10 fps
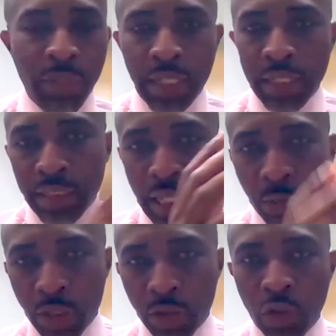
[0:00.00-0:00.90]
maybe another
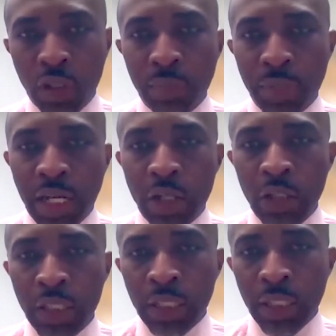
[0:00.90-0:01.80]
time we can talk
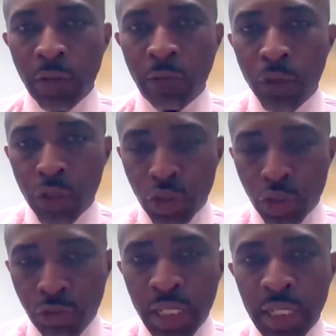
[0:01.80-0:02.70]
about foot
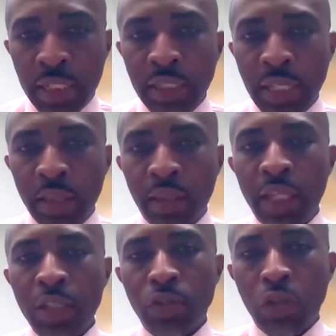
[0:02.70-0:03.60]
screening and
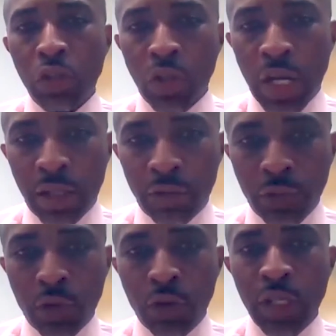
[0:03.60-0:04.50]
things to look out
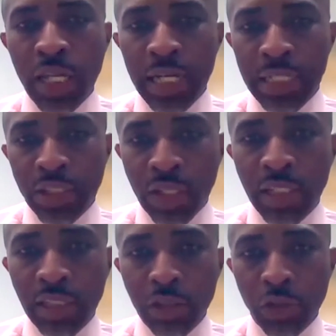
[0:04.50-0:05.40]
for, early
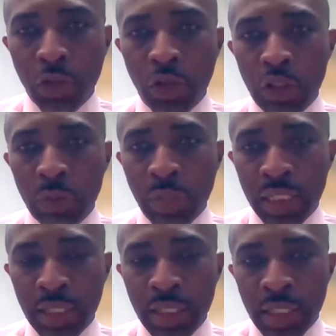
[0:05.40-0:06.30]
signs and so on.
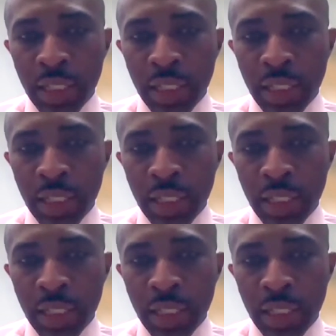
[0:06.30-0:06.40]
But